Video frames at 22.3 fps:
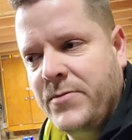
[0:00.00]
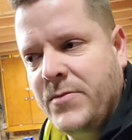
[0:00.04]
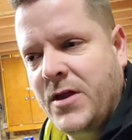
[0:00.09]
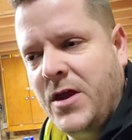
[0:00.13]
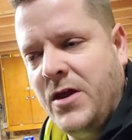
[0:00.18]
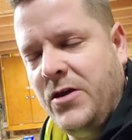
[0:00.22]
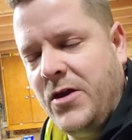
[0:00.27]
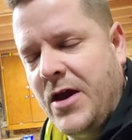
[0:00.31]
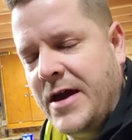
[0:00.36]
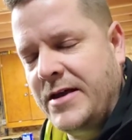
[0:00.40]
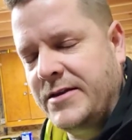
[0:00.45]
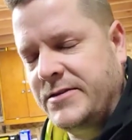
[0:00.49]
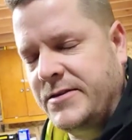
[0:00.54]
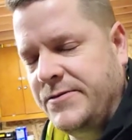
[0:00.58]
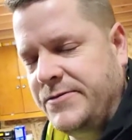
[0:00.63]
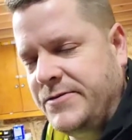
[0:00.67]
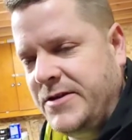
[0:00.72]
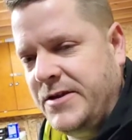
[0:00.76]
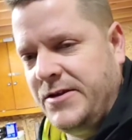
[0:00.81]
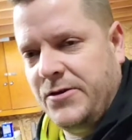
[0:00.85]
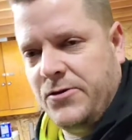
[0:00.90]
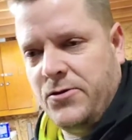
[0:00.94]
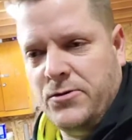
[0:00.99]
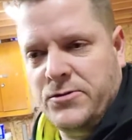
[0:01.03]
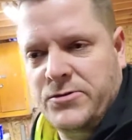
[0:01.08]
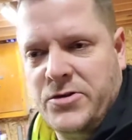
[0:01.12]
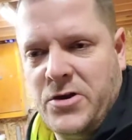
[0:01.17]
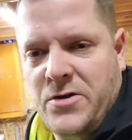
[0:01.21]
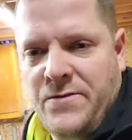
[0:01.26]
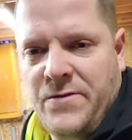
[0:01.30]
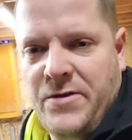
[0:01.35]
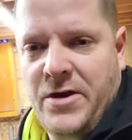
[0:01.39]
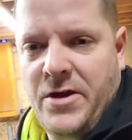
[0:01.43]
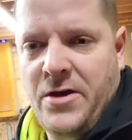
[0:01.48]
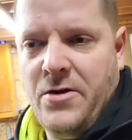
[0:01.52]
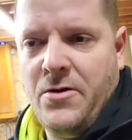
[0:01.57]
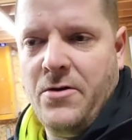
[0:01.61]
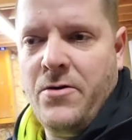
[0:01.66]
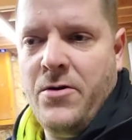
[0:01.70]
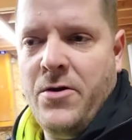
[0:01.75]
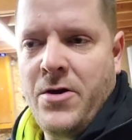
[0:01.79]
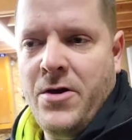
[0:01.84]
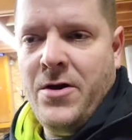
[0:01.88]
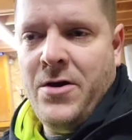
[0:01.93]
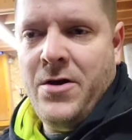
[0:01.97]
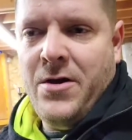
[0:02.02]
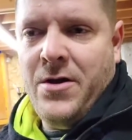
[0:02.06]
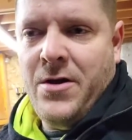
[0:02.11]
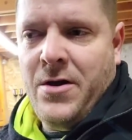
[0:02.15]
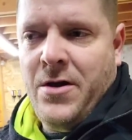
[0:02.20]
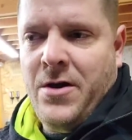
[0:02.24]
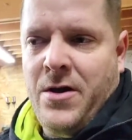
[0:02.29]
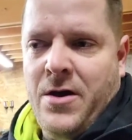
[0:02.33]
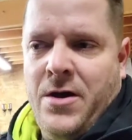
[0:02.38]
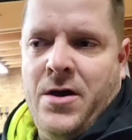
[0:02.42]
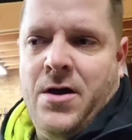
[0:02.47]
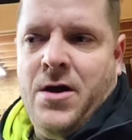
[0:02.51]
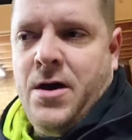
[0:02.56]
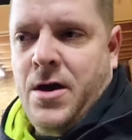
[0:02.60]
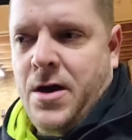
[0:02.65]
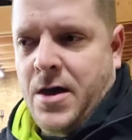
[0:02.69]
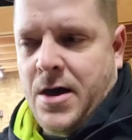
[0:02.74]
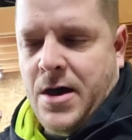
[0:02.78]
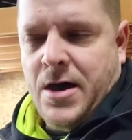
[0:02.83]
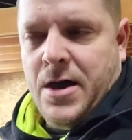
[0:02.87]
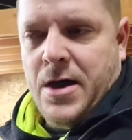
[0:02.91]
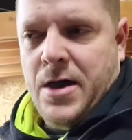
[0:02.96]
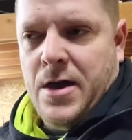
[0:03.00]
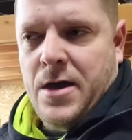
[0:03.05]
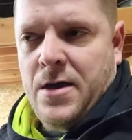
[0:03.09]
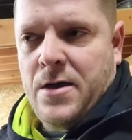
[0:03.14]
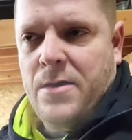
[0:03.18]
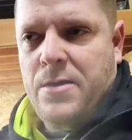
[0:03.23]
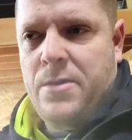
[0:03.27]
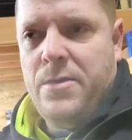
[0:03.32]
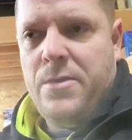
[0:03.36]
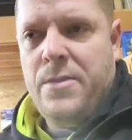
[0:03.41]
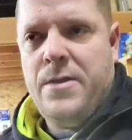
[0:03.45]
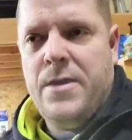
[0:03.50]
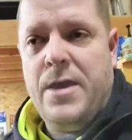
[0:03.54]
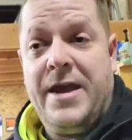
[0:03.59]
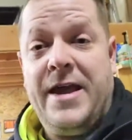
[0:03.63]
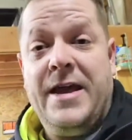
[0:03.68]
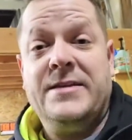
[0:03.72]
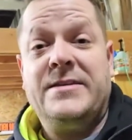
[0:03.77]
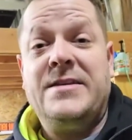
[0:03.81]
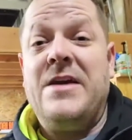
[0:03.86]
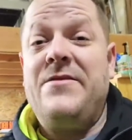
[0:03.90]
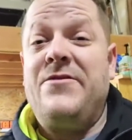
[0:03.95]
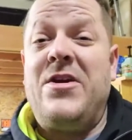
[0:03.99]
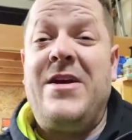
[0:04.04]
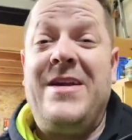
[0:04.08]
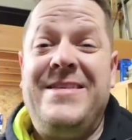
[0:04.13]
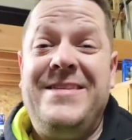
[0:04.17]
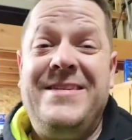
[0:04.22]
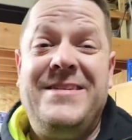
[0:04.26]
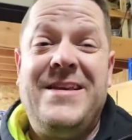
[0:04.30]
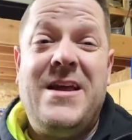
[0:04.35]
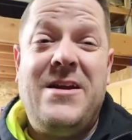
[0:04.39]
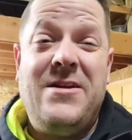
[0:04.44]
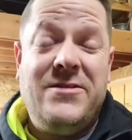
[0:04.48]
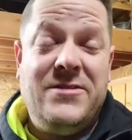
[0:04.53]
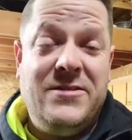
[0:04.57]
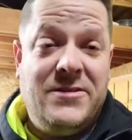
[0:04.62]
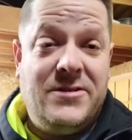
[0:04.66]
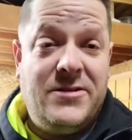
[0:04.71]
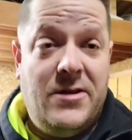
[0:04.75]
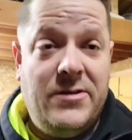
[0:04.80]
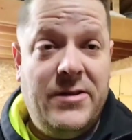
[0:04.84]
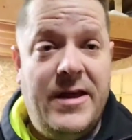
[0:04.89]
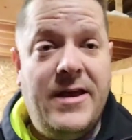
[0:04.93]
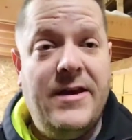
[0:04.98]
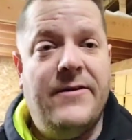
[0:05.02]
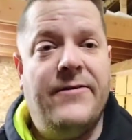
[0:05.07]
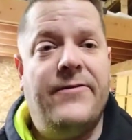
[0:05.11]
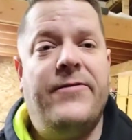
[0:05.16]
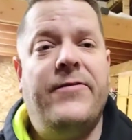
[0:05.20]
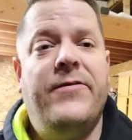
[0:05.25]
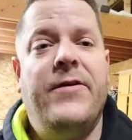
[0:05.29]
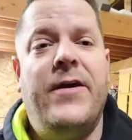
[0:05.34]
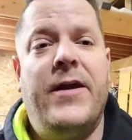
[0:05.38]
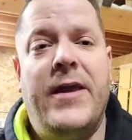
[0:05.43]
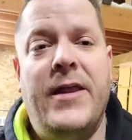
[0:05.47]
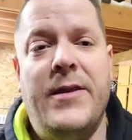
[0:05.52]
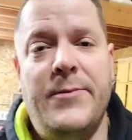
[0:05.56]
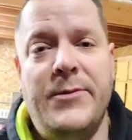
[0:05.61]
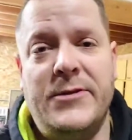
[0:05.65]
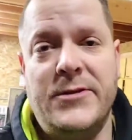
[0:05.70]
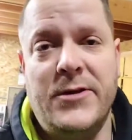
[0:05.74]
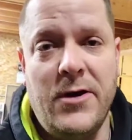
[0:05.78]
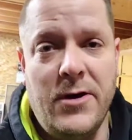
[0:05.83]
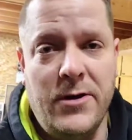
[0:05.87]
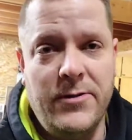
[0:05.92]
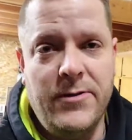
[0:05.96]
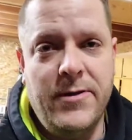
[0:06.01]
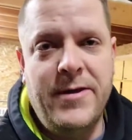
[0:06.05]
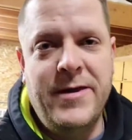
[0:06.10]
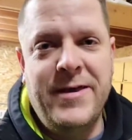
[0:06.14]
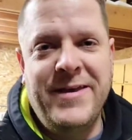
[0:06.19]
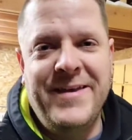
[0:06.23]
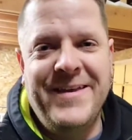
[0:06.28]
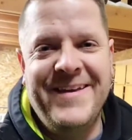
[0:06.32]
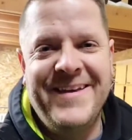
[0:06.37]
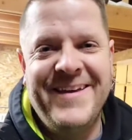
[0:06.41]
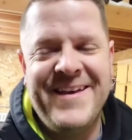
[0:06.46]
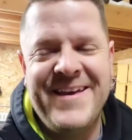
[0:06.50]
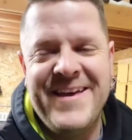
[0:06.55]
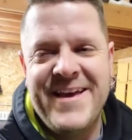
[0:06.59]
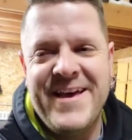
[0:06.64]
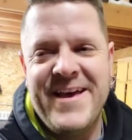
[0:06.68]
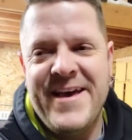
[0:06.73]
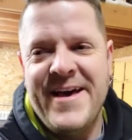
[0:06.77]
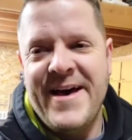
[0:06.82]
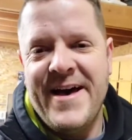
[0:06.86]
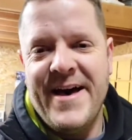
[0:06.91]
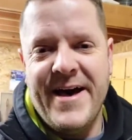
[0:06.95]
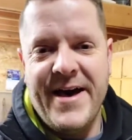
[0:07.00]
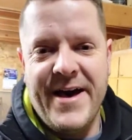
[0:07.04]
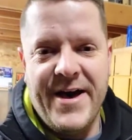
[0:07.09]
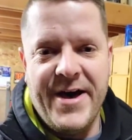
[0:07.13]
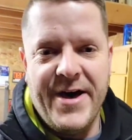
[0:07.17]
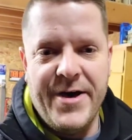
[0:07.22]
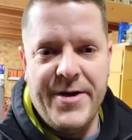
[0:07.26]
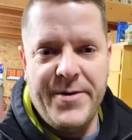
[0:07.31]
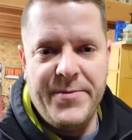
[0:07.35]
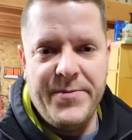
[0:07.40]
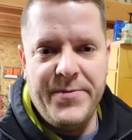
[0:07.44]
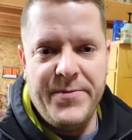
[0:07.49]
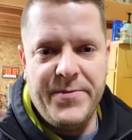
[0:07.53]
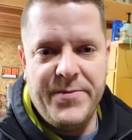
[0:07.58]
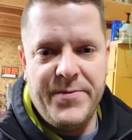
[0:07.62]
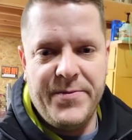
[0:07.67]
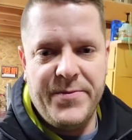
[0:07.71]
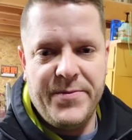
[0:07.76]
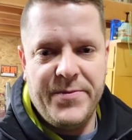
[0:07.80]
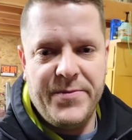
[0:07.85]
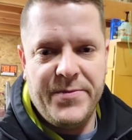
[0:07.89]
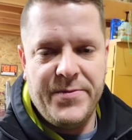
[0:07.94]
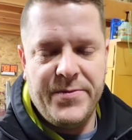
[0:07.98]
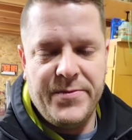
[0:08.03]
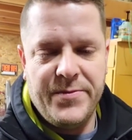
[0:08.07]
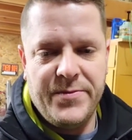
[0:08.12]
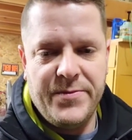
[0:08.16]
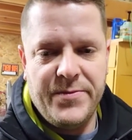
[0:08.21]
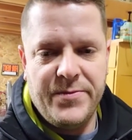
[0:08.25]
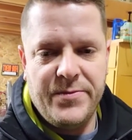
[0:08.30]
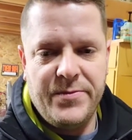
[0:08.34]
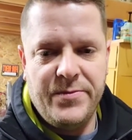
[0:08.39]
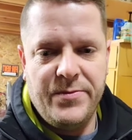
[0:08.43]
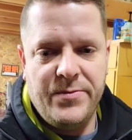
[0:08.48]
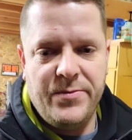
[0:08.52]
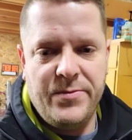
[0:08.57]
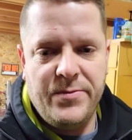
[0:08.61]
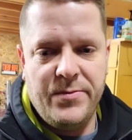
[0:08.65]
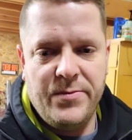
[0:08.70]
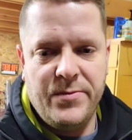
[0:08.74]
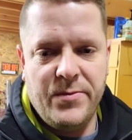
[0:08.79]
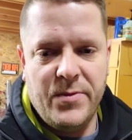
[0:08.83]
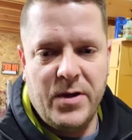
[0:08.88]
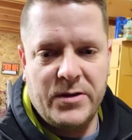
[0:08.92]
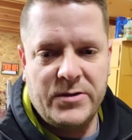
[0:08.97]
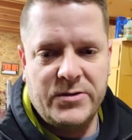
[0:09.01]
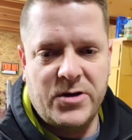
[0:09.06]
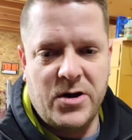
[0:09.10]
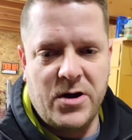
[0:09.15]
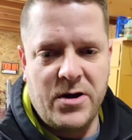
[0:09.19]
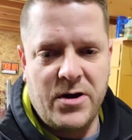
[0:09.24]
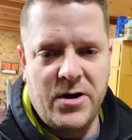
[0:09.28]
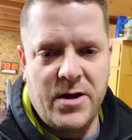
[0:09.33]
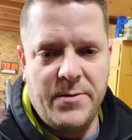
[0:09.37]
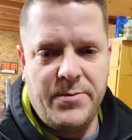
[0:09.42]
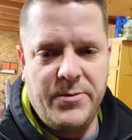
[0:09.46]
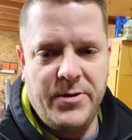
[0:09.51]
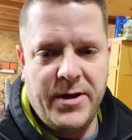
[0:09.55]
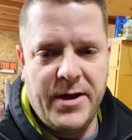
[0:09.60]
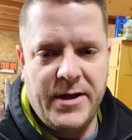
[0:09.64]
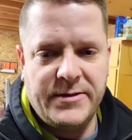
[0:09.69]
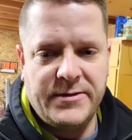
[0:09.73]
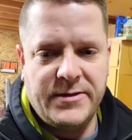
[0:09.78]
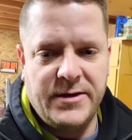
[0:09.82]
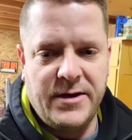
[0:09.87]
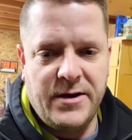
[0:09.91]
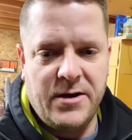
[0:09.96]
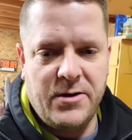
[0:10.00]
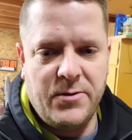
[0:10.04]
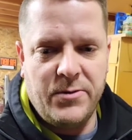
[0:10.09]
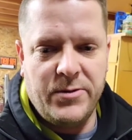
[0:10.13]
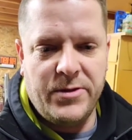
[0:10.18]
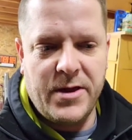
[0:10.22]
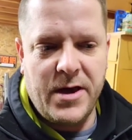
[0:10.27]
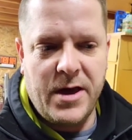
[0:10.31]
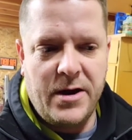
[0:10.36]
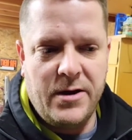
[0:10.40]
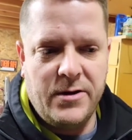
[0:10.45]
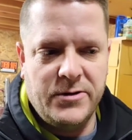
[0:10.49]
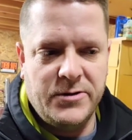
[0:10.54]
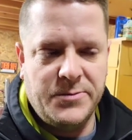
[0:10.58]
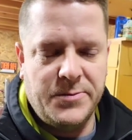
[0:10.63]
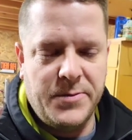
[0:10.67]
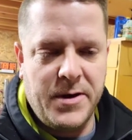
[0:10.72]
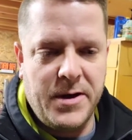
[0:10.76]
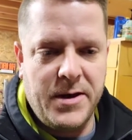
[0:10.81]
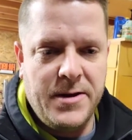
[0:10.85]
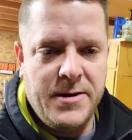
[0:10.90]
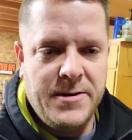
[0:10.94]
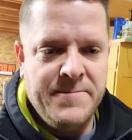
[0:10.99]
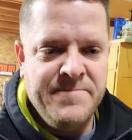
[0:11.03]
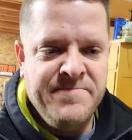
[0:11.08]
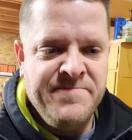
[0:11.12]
you guys have seen the cold start video. I guess after I get these headers installed, if I get them installed, I'll start it up and you guys can hear it with the headers. But